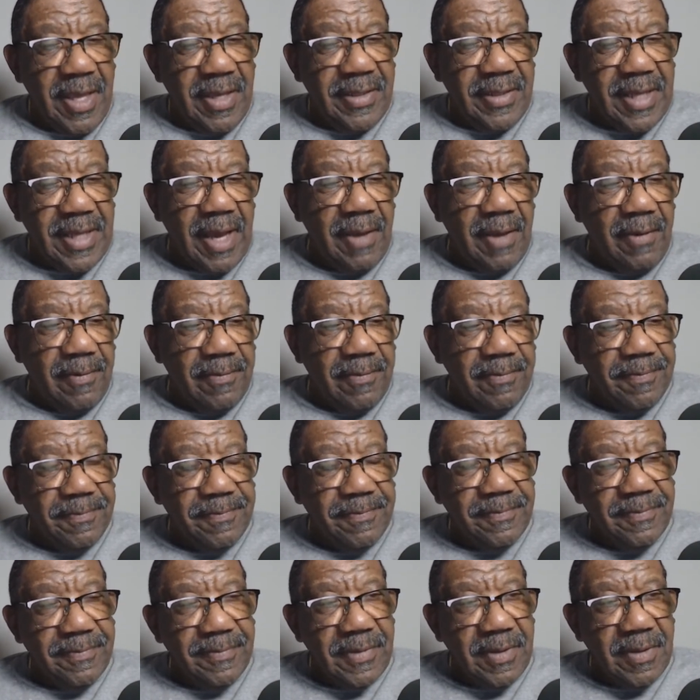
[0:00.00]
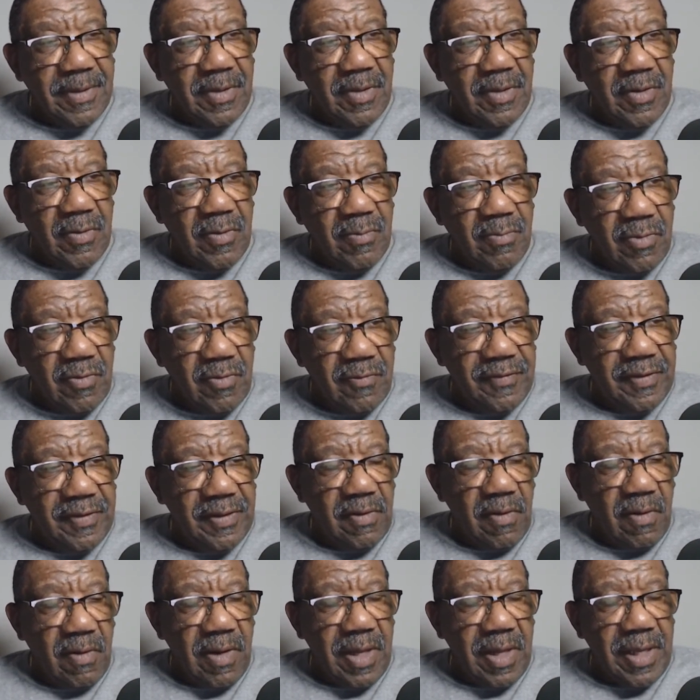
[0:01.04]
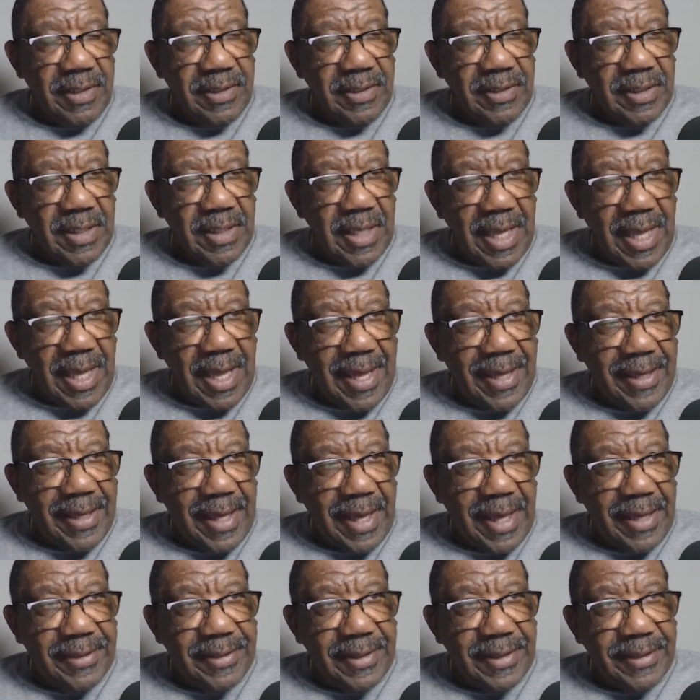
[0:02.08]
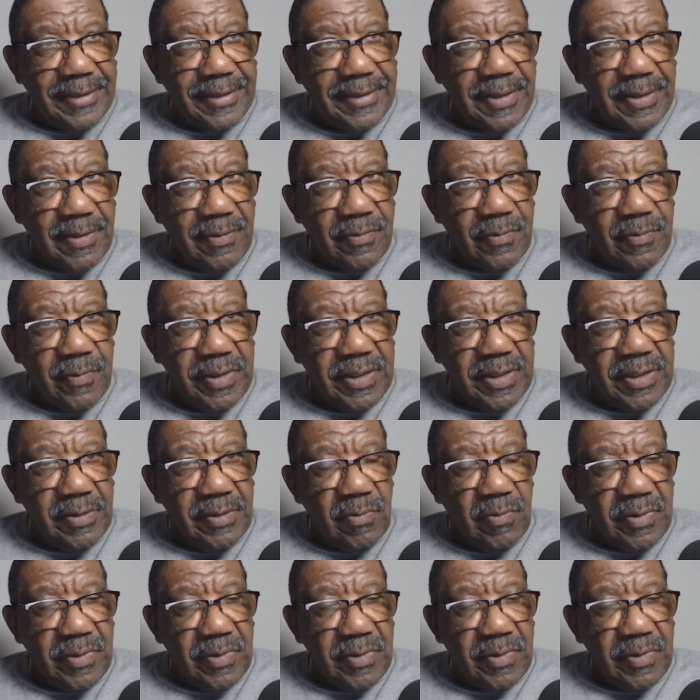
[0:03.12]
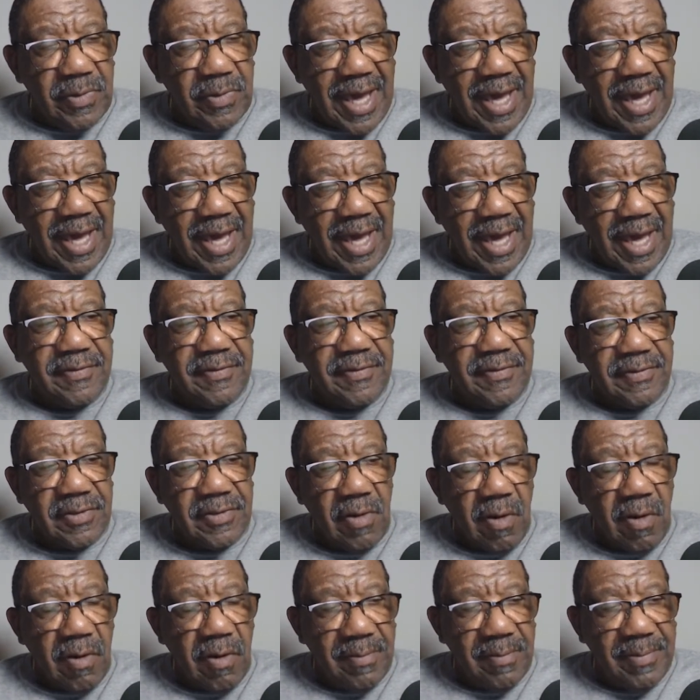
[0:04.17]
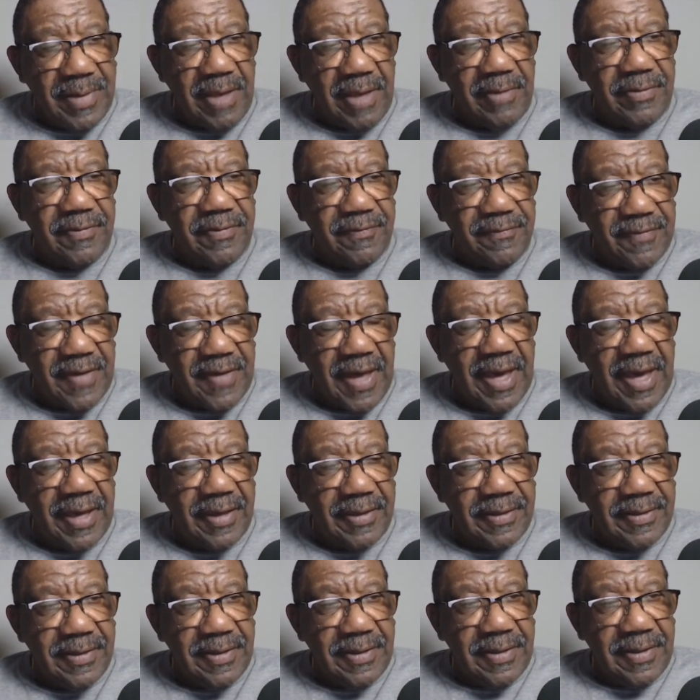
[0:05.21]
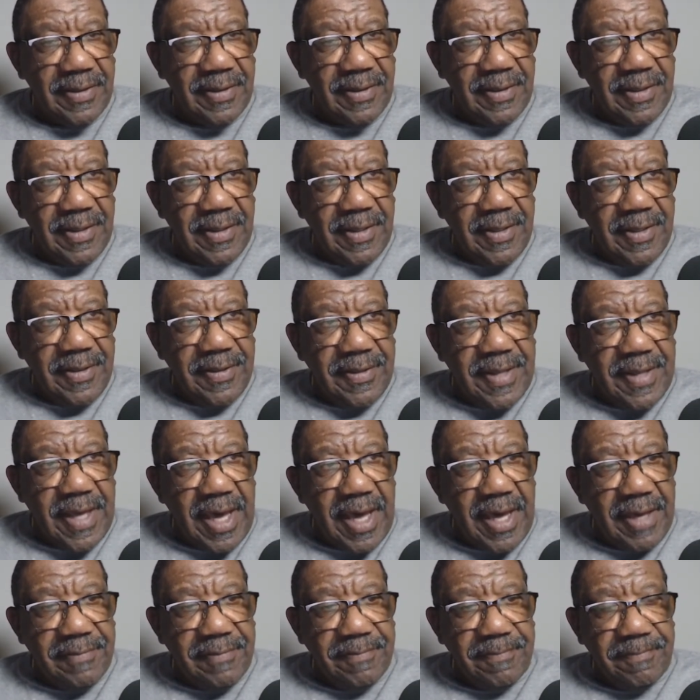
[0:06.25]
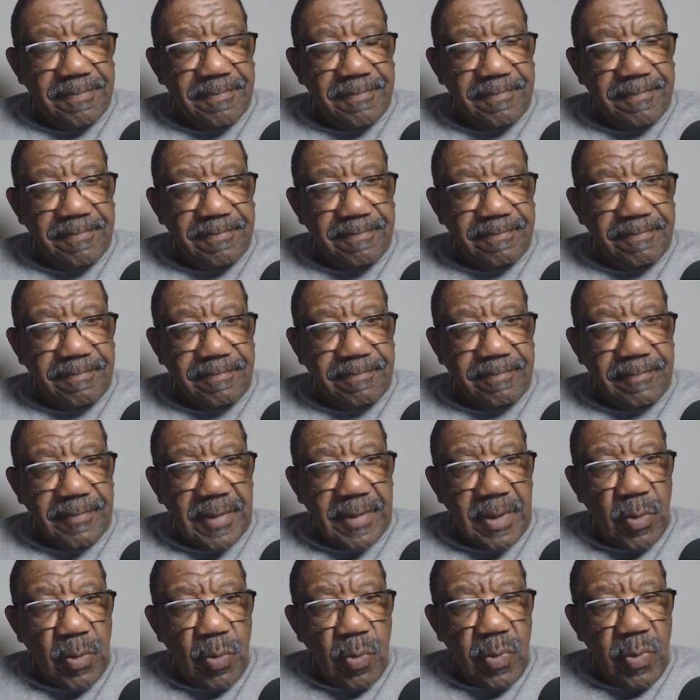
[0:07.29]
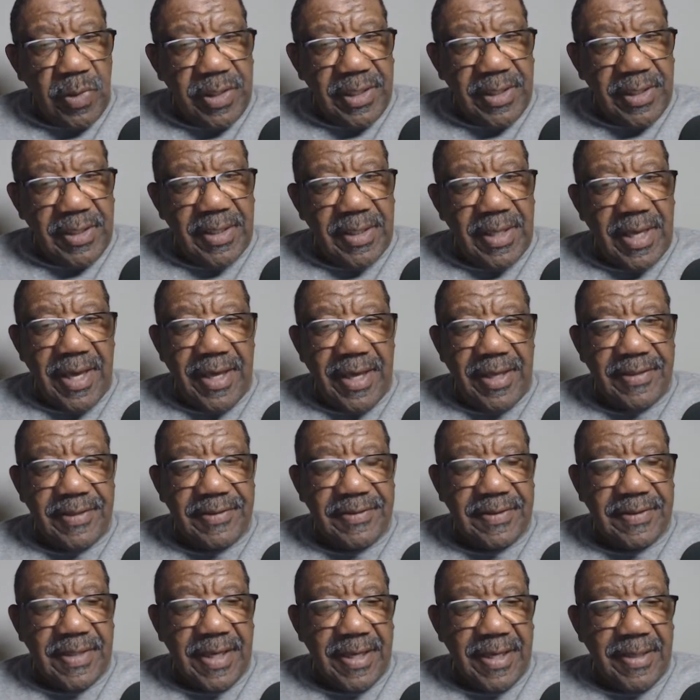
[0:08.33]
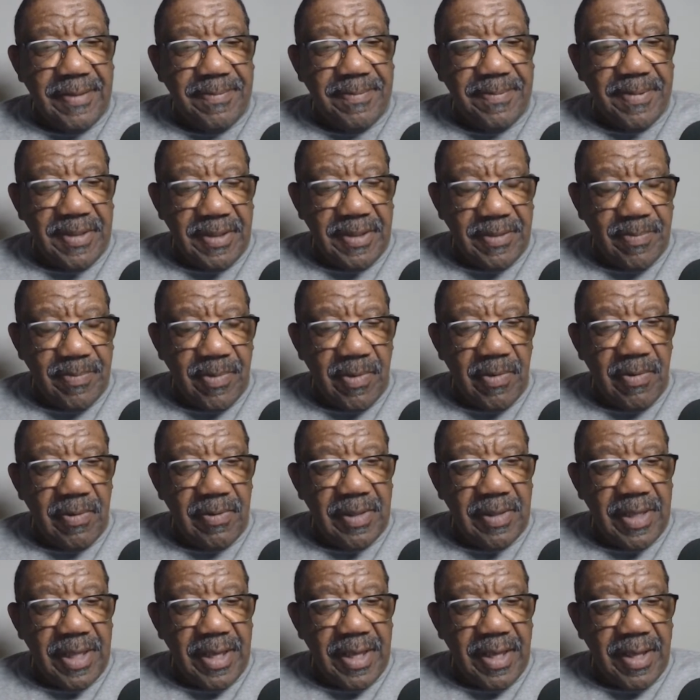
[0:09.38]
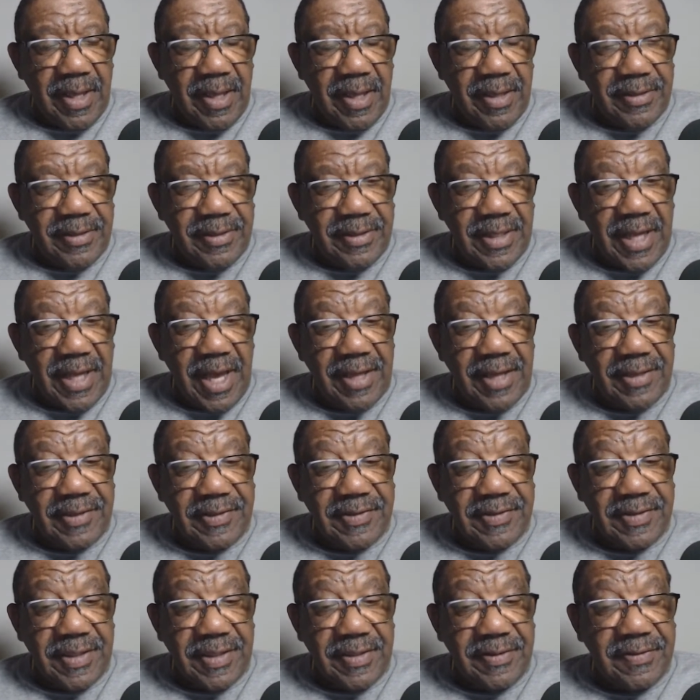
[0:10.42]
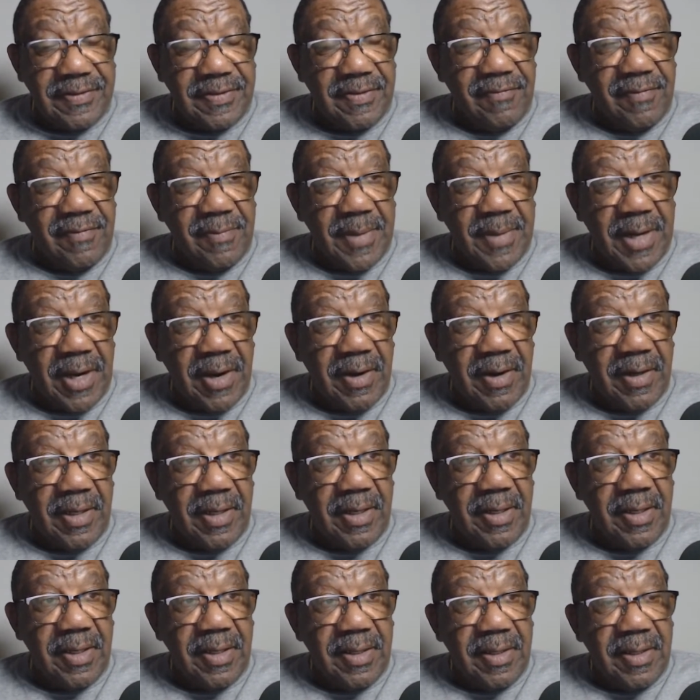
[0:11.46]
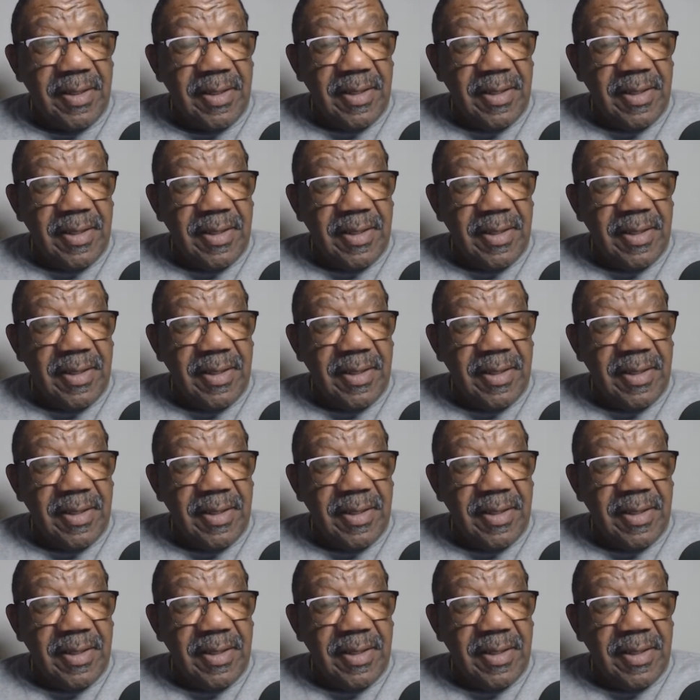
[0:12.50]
Now, moving on, we have to talk about the fact that we as a people, United States of America,